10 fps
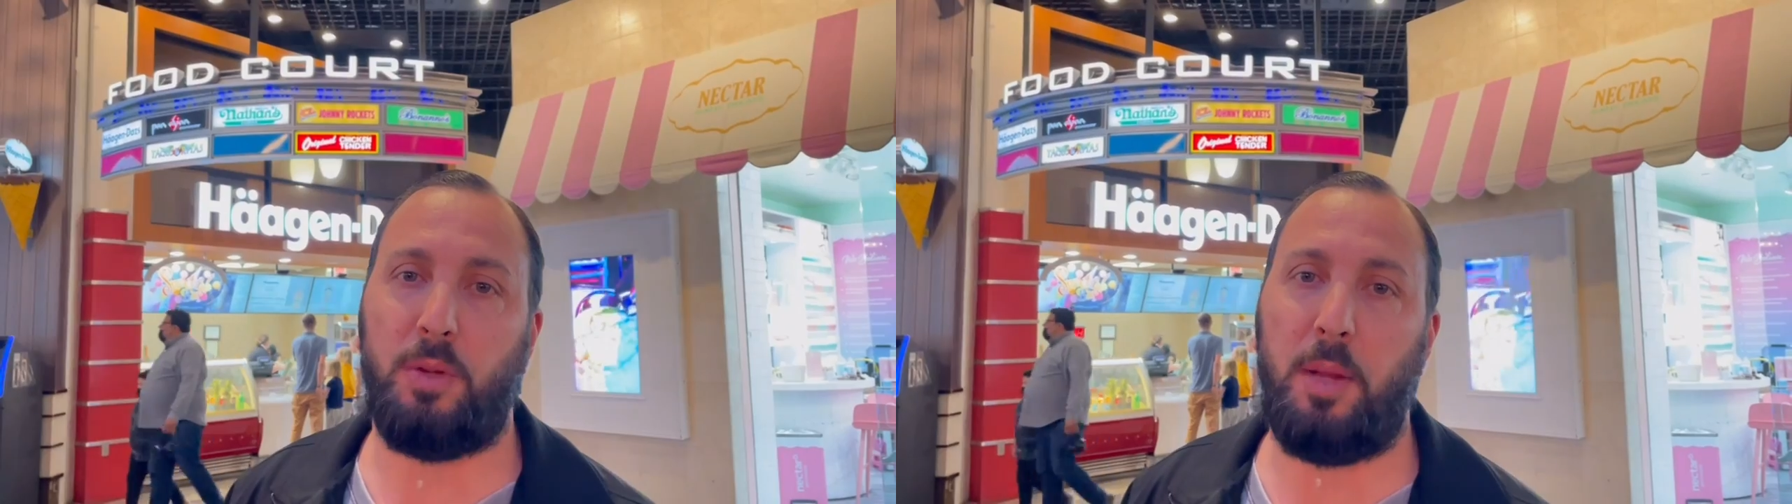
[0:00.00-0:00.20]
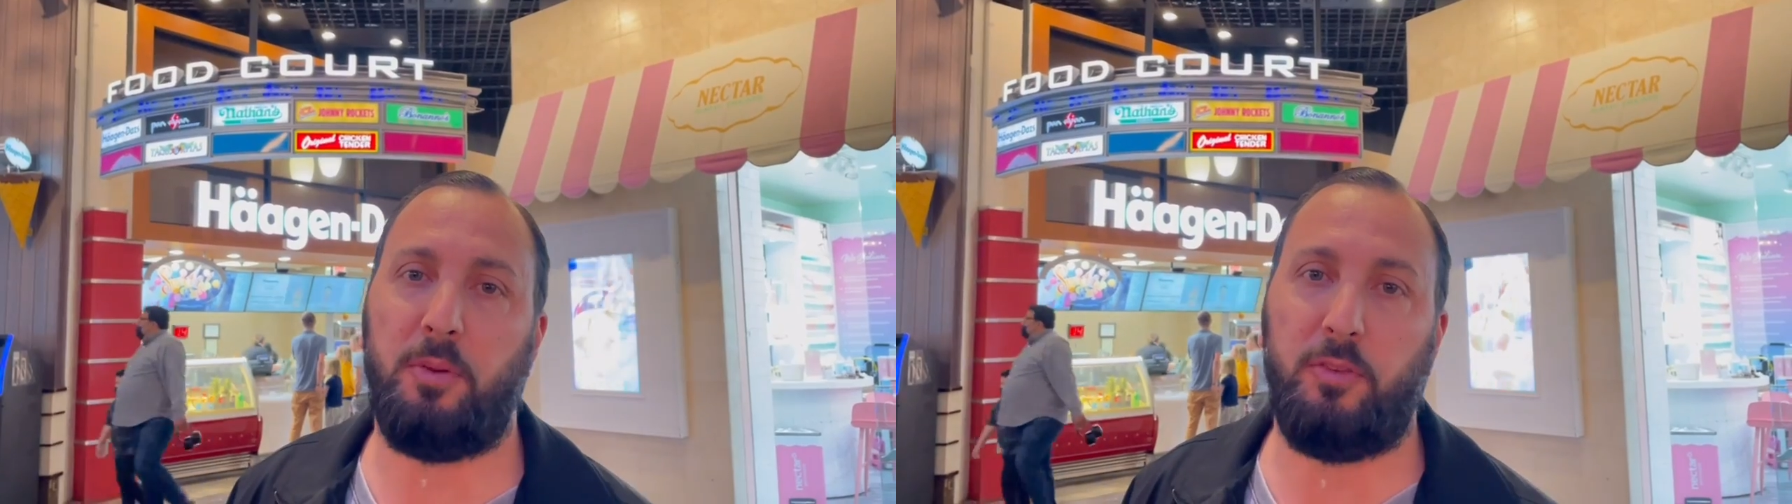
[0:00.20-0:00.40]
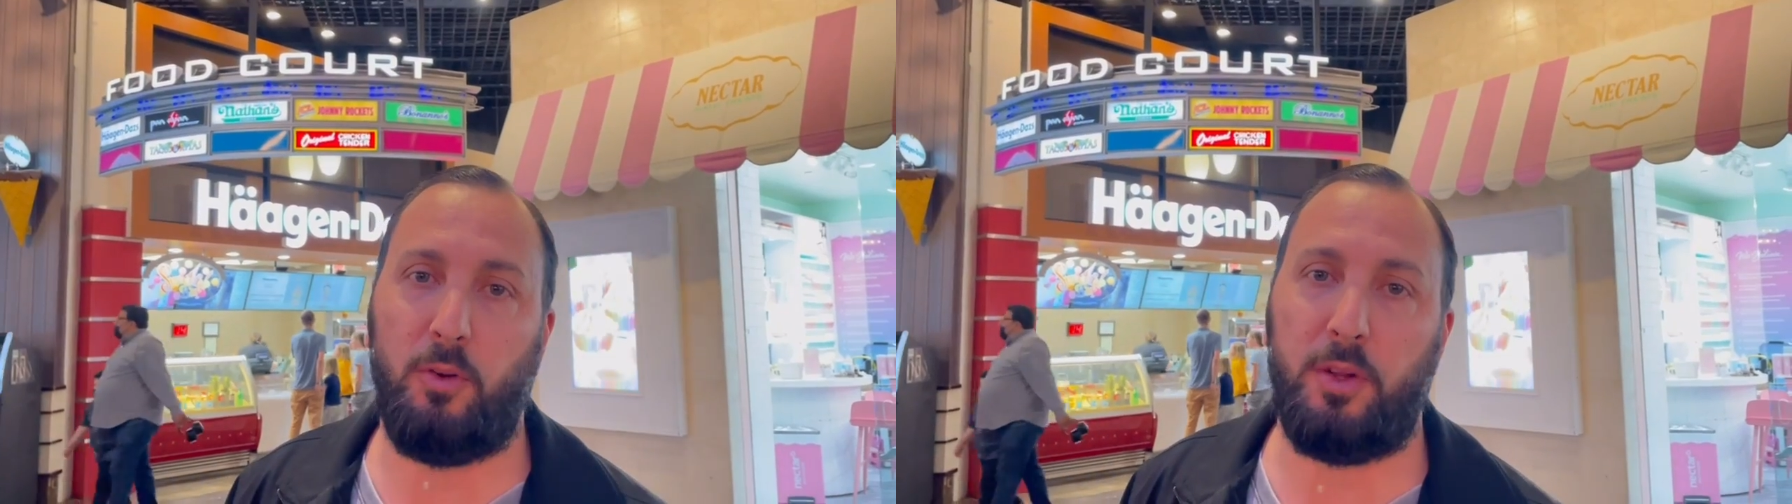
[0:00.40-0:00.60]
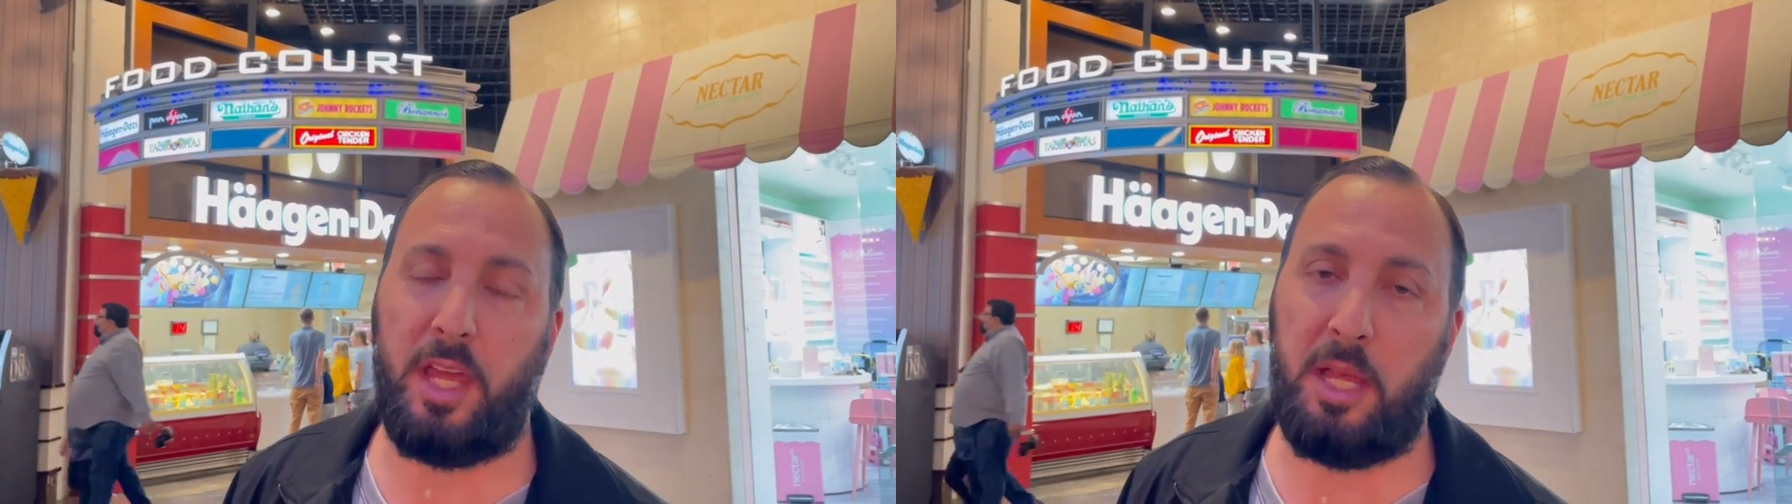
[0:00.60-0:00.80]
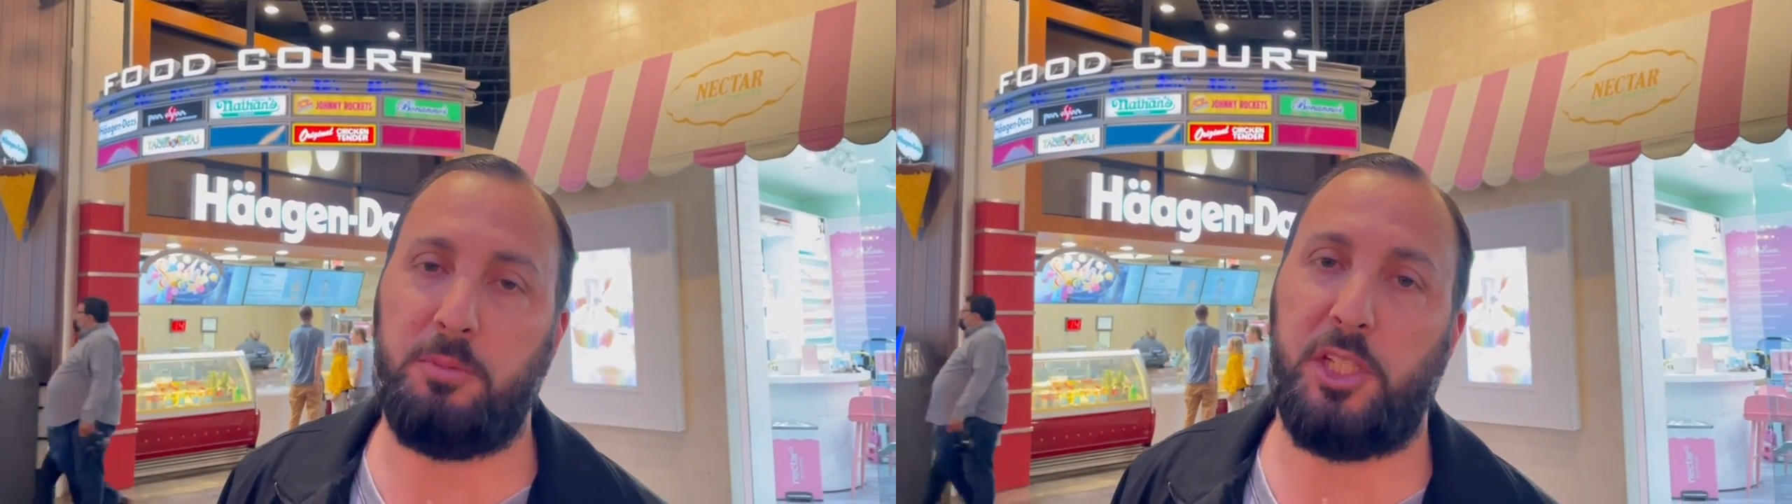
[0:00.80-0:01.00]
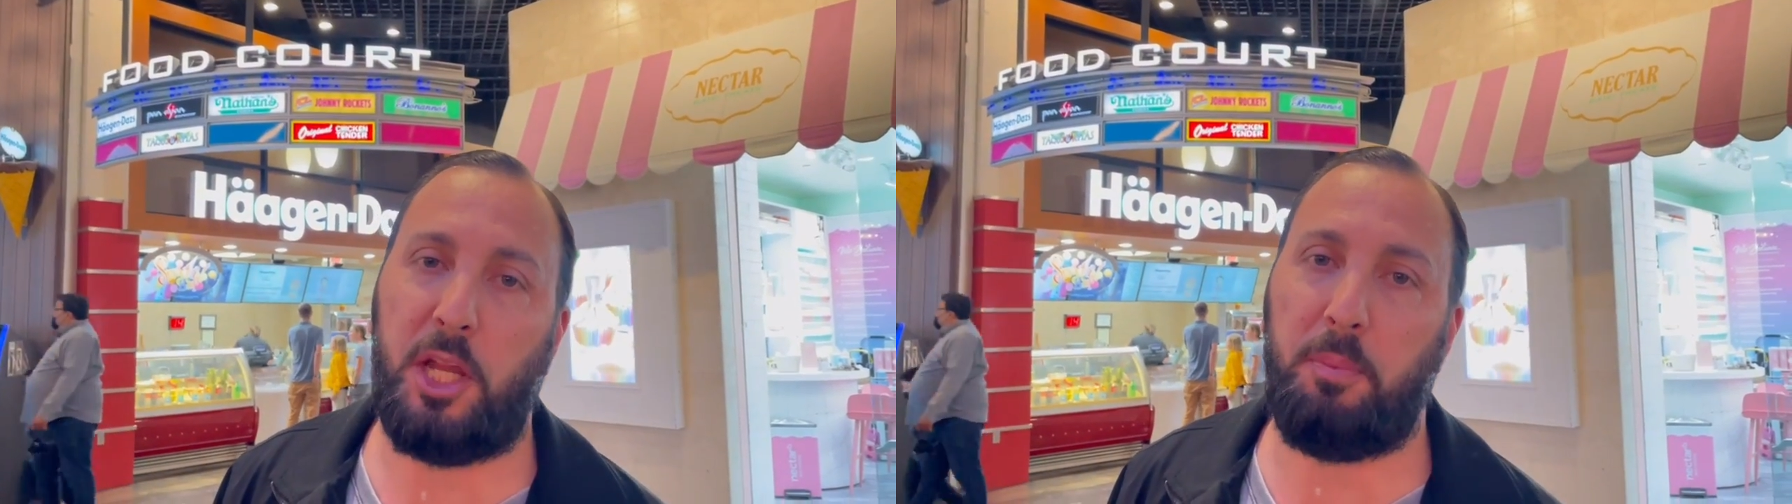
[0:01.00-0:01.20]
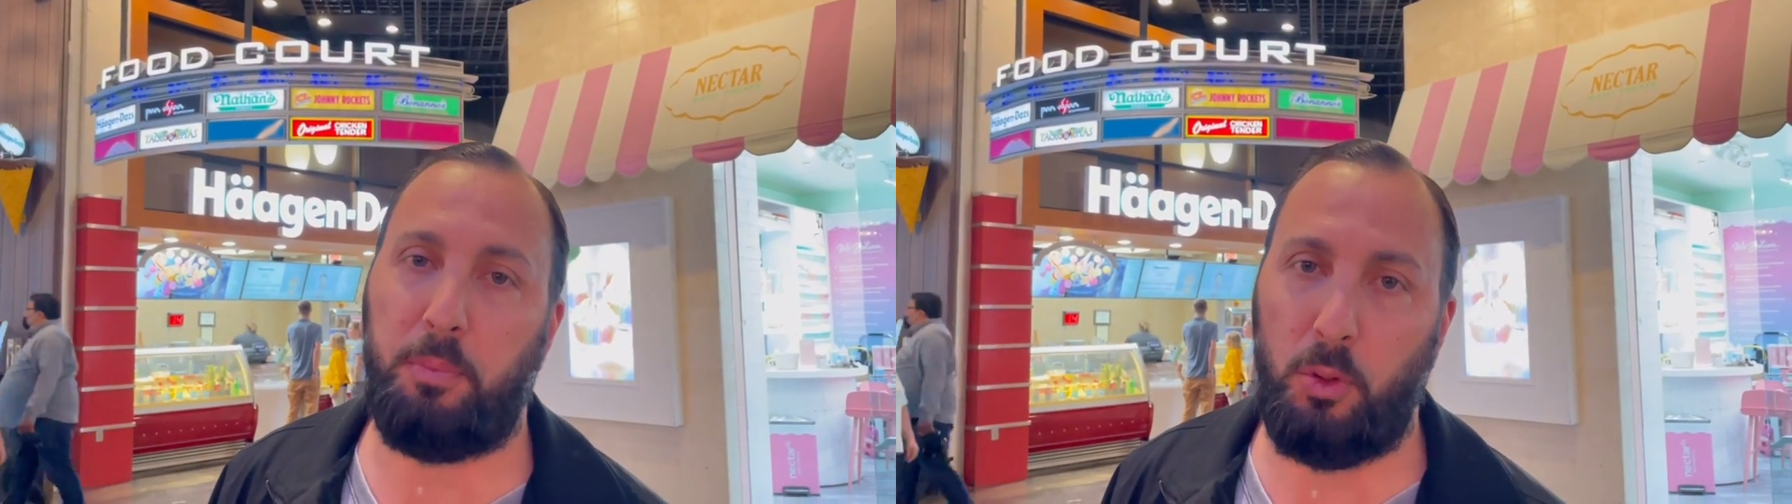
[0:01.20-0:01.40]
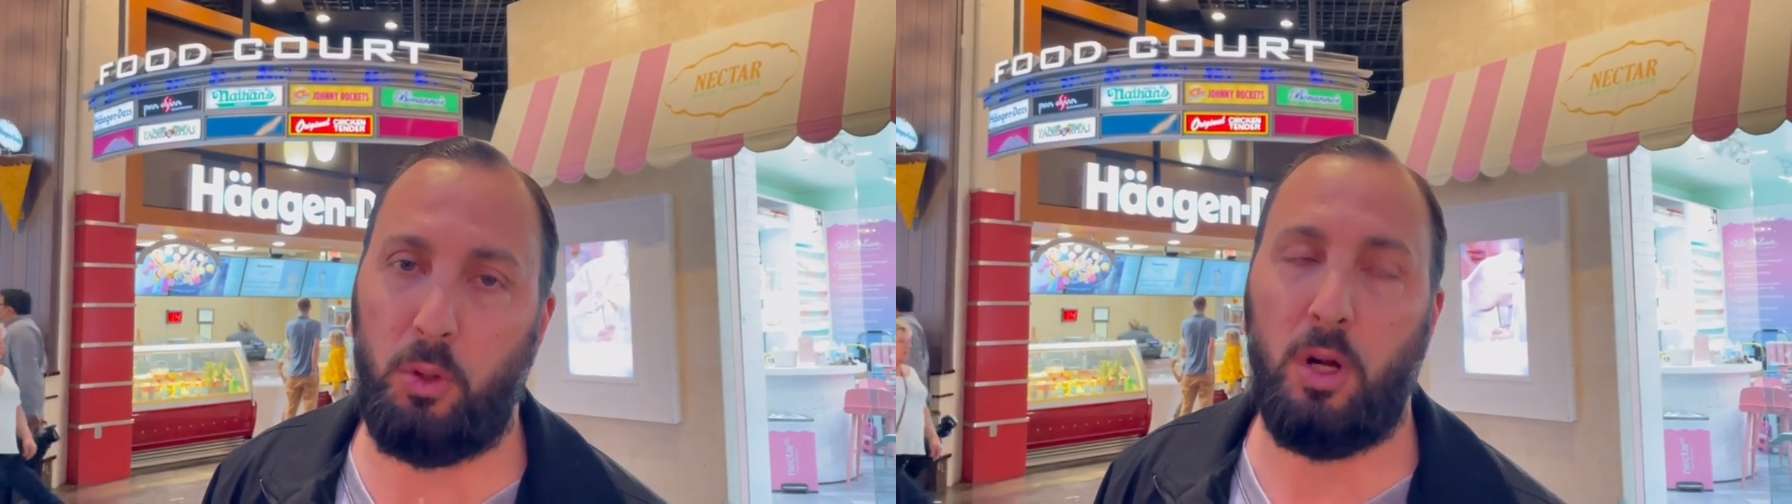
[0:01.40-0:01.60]
right before the MGM
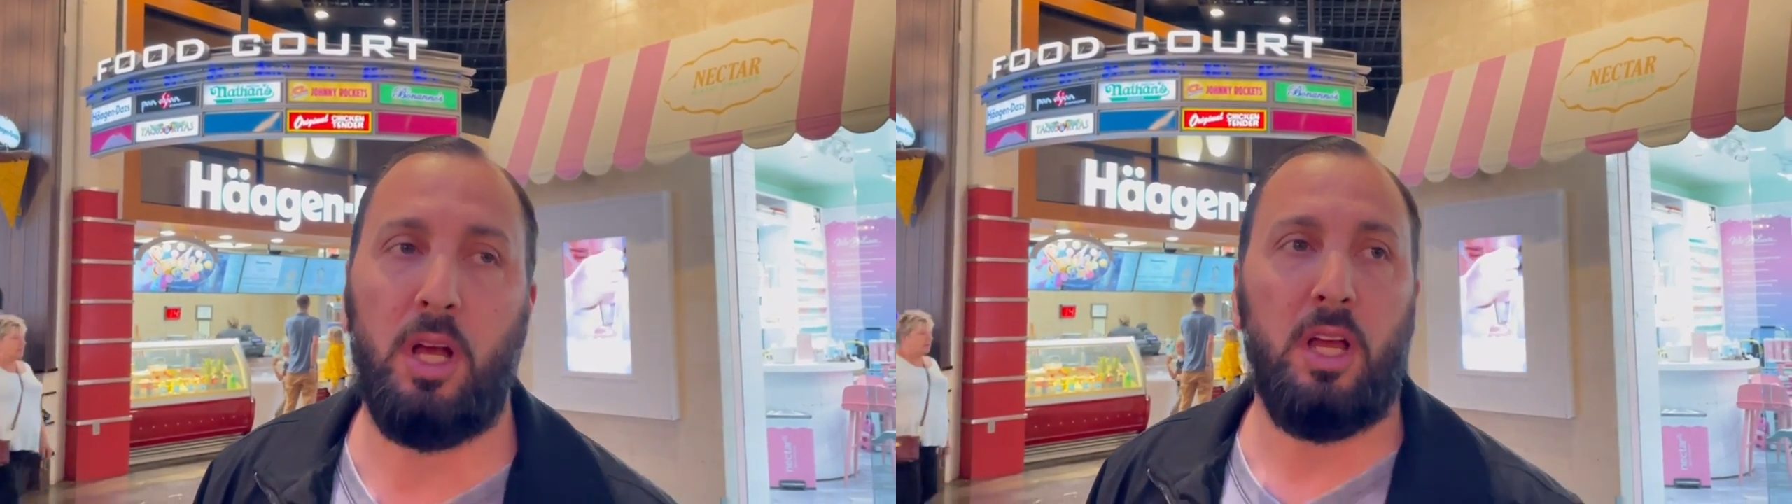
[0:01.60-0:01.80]
pool.